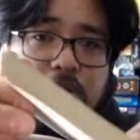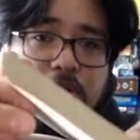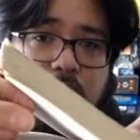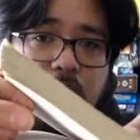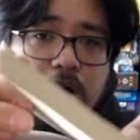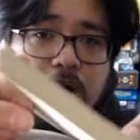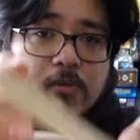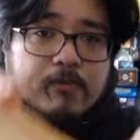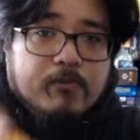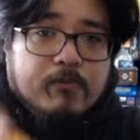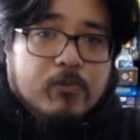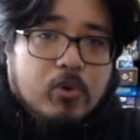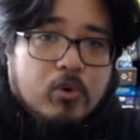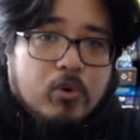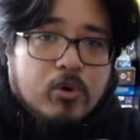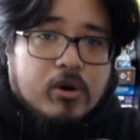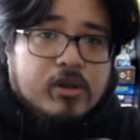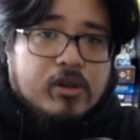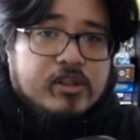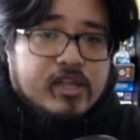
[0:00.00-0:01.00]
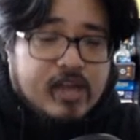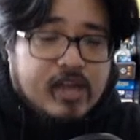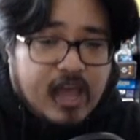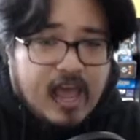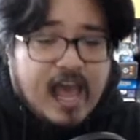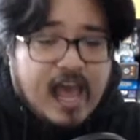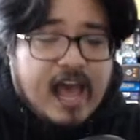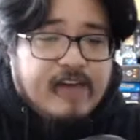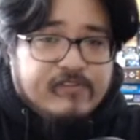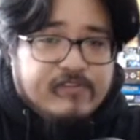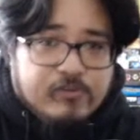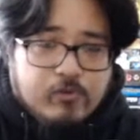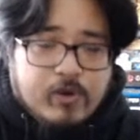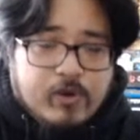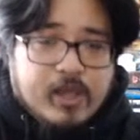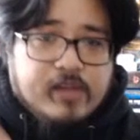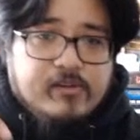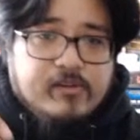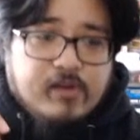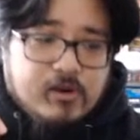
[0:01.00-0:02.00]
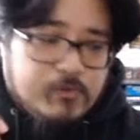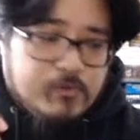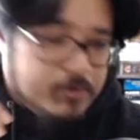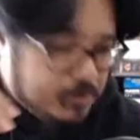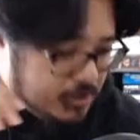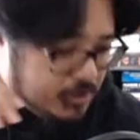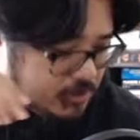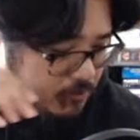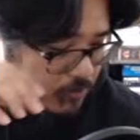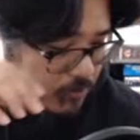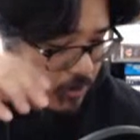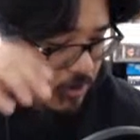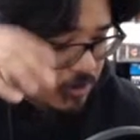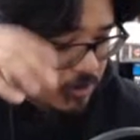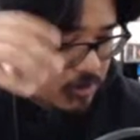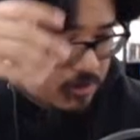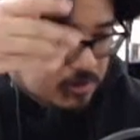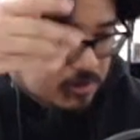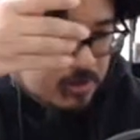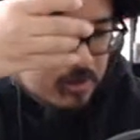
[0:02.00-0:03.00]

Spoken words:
are more than halfway done with this book.